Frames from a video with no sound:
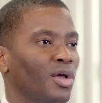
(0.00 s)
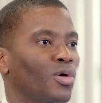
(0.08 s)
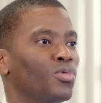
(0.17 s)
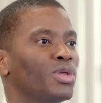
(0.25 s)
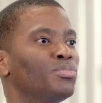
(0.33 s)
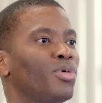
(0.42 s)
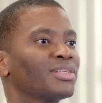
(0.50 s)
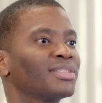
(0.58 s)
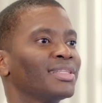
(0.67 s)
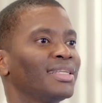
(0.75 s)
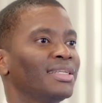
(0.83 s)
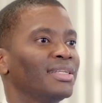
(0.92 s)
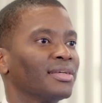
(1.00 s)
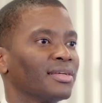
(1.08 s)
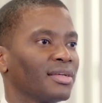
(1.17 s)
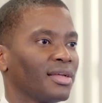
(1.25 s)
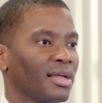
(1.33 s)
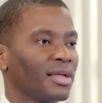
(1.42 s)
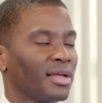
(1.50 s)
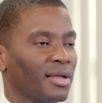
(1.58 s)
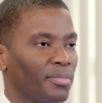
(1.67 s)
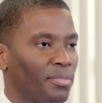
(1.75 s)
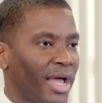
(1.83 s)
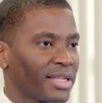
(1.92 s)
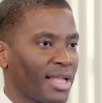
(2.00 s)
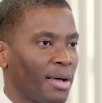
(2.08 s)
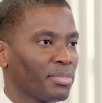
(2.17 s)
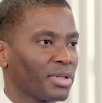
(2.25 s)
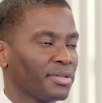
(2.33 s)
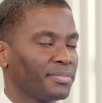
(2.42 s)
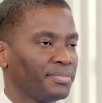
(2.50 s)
we must lead by example.